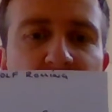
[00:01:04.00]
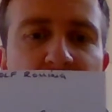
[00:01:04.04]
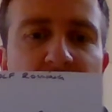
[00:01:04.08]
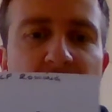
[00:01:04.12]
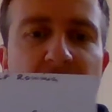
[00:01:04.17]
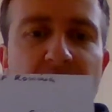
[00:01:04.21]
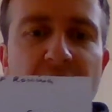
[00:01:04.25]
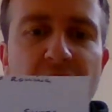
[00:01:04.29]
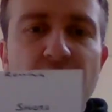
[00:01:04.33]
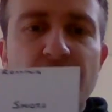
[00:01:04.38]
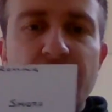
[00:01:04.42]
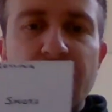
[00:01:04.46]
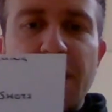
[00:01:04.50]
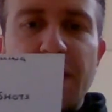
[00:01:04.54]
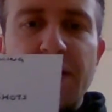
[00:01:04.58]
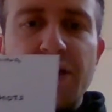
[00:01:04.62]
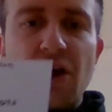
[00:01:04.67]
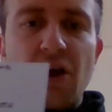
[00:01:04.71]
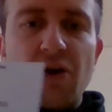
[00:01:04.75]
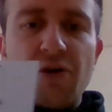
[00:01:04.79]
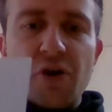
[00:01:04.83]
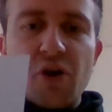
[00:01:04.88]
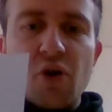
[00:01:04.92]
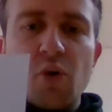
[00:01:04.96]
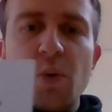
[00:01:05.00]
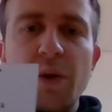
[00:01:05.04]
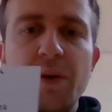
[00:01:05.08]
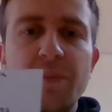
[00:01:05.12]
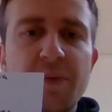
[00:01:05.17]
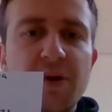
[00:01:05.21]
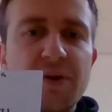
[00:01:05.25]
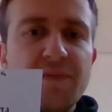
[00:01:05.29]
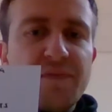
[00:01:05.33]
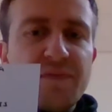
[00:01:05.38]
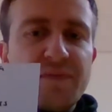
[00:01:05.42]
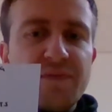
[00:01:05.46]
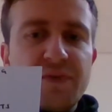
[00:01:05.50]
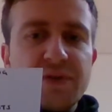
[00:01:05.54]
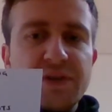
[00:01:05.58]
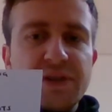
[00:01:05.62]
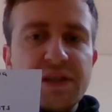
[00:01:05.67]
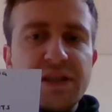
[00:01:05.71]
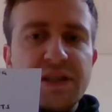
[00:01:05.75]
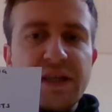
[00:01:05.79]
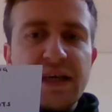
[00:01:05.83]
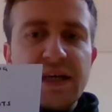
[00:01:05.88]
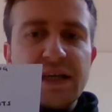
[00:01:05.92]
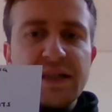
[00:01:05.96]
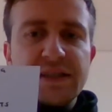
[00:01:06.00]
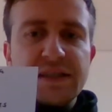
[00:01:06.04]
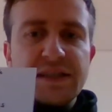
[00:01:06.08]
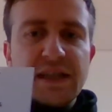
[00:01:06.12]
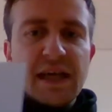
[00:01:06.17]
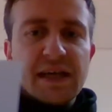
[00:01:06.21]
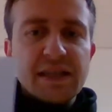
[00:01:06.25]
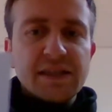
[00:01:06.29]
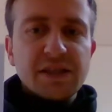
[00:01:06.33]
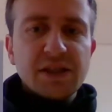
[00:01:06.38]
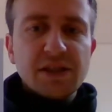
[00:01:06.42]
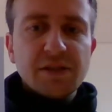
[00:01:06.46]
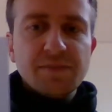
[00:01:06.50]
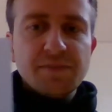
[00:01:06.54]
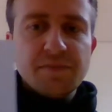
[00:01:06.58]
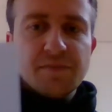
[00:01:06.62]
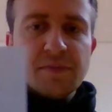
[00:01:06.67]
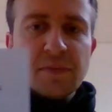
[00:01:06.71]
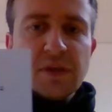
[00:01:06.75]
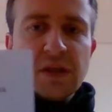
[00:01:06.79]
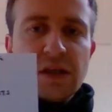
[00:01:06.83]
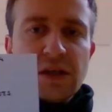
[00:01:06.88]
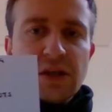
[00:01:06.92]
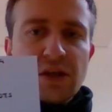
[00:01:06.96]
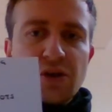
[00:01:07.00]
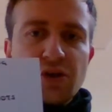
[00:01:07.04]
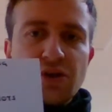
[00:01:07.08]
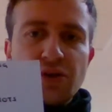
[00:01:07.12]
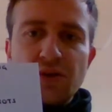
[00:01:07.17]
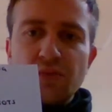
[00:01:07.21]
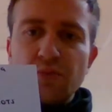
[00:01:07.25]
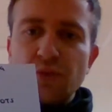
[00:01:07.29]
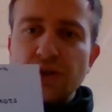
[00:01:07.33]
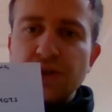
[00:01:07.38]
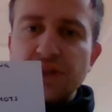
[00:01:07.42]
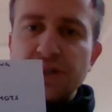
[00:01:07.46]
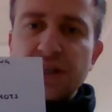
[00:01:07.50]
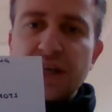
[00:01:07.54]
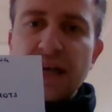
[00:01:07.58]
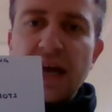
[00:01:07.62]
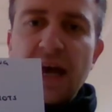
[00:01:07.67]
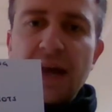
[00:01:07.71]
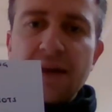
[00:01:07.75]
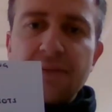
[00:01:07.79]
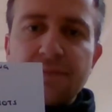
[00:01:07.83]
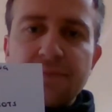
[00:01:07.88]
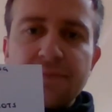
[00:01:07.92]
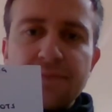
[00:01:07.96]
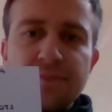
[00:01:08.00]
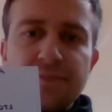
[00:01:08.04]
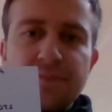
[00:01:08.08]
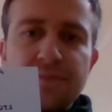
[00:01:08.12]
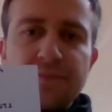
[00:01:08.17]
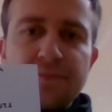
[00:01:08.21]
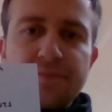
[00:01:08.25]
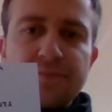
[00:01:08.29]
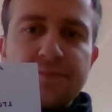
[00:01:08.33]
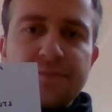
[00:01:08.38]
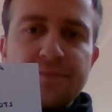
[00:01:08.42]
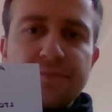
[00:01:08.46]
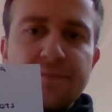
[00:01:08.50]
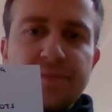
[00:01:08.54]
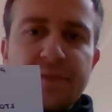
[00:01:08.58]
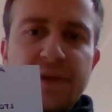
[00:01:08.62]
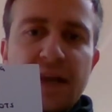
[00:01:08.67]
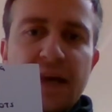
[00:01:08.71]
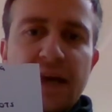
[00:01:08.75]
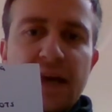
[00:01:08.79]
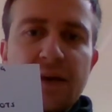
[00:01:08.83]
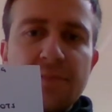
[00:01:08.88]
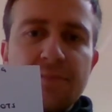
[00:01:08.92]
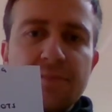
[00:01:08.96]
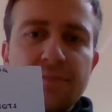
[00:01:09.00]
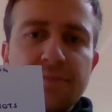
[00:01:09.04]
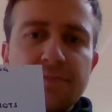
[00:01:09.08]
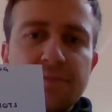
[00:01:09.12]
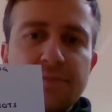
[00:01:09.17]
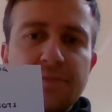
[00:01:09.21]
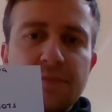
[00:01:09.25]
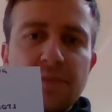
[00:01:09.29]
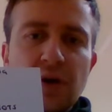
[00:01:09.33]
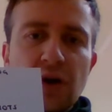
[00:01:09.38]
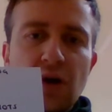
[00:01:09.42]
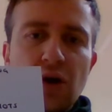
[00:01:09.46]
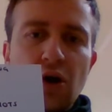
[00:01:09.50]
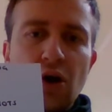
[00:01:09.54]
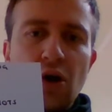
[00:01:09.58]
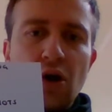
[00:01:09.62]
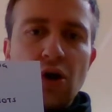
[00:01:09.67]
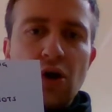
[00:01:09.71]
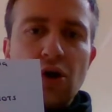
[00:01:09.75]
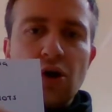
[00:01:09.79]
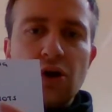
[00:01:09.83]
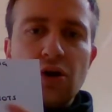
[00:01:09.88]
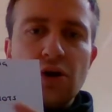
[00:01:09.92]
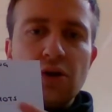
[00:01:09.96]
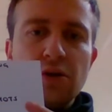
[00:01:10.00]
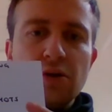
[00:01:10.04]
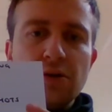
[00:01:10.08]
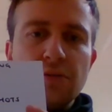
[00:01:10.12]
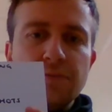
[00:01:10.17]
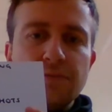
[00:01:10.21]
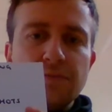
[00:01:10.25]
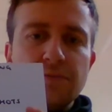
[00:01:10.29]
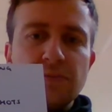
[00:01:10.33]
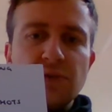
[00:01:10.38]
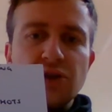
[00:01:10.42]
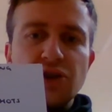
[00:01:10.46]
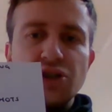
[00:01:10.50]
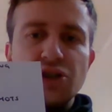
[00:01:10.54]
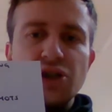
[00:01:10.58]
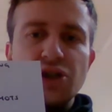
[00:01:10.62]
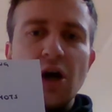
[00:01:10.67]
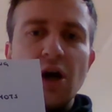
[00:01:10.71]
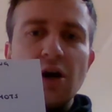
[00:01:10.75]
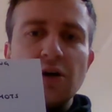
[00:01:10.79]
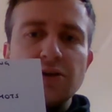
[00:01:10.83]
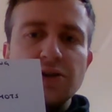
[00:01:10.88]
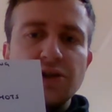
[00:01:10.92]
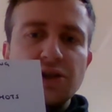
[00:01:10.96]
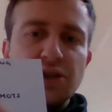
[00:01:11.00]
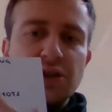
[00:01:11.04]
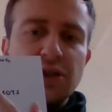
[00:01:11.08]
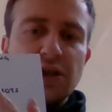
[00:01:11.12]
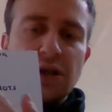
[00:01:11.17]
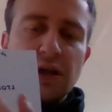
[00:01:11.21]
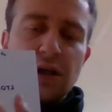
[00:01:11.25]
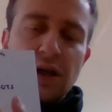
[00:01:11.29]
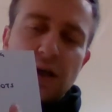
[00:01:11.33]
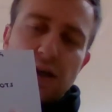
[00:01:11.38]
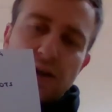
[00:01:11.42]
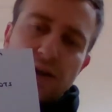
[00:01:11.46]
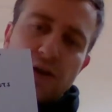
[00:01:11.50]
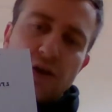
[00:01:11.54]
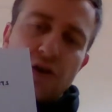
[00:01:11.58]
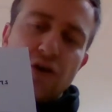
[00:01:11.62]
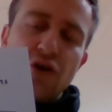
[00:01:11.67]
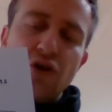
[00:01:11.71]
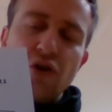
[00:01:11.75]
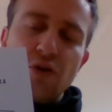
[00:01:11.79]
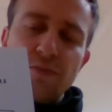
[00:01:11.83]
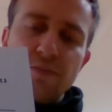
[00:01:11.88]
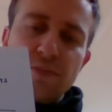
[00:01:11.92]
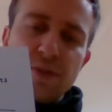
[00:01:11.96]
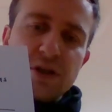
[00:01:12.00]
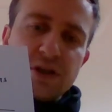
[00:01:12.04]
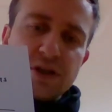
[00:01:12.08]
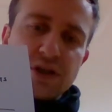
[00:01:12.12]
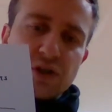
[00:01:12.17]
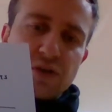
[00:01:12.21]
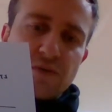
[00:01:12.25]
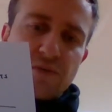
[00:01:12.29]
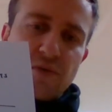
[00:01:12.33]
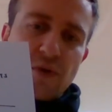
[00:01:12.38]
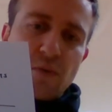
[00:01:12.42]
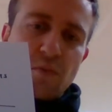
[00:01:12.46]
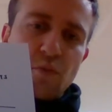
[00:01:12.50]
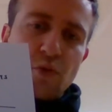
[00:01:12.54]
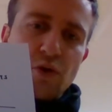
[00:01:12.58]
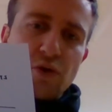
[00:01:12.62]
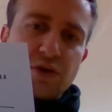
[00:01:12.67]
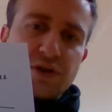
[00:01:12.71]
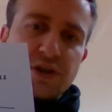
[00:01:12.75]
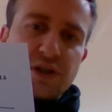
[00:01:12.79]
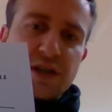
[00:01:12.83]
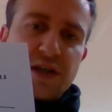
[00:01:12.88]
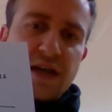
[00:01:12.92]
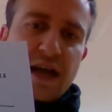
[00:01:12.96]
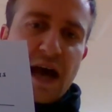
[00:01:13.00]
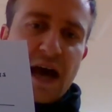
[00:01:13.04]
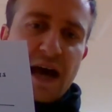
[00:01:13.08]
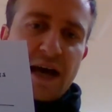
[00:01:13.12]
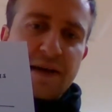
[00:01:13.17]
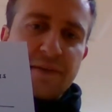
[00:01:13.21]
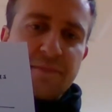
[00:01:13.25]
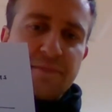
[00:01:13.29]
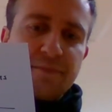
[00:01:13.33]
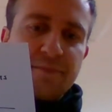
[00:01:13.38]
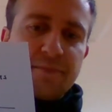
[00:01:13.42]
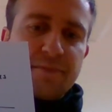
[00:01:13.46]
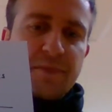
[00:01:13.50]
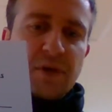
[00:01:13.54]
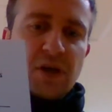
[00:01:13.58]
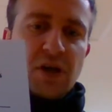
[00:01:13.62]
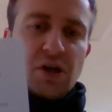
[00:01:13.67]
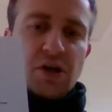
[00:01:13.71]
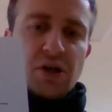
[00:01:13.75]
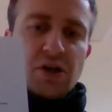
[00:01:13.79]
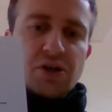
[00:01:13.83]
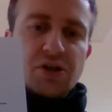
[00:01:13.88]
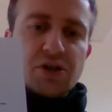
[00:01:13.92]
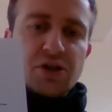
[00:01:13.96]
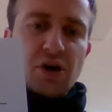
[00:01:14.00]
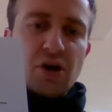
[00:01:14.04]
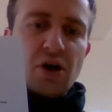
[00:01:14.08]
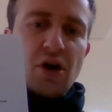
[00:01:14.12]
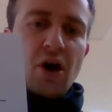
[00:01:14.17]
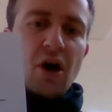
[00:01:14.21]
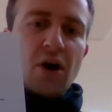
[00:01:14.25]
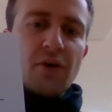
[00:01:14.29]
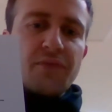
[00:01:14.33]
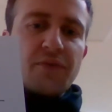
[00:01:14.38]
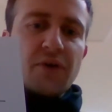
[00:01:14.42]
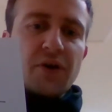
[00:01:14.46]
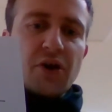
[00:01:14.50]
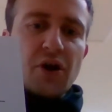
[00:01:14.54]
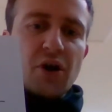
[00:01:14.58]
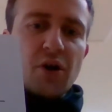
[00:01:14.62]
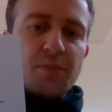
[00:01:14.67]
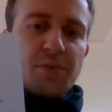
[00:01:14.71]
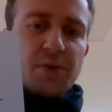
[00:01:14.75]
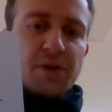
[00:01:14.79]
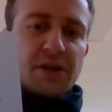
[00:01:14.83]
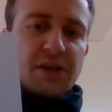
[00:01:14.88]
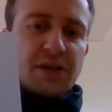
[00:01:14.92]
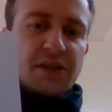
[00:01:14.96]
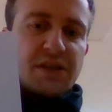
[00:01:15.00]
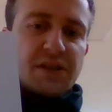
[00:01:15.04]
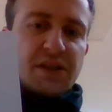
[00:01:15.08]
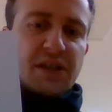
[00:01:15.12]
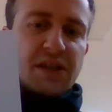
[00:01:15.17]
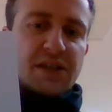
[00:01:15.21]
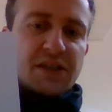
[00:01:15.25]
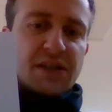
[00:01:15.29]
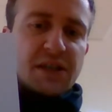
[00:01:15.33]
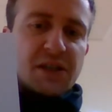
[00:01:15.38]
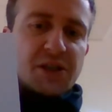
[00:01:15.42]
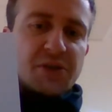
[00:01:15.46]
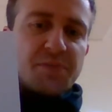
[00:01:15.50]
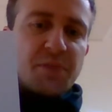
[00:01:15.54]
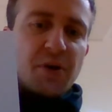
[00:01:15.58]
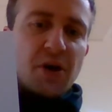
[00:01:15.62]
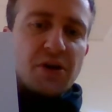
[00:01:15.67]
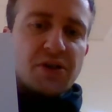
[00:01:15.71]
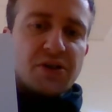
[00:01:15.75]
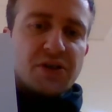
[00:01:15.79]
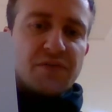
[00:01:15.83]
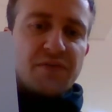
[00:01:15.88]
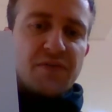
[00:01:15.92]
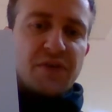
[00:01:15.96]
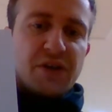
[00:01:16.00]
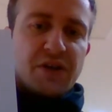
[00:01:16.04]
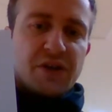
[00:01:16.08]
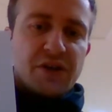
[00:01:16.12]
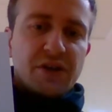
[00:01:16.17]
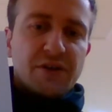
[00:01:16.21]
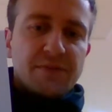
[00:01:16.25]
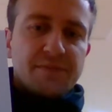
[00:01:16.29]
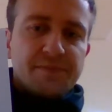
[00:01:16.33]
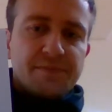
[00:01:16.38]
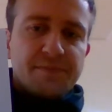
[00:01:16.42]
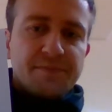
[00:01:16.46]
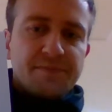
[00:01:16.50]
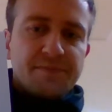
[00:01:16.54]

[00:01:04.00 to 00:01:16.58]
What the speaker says: and go and get your equipment for today's lesson? Once again, name, hole, shots, the numbers from 1 to 9. So, off you go please, Year 6, pause the video.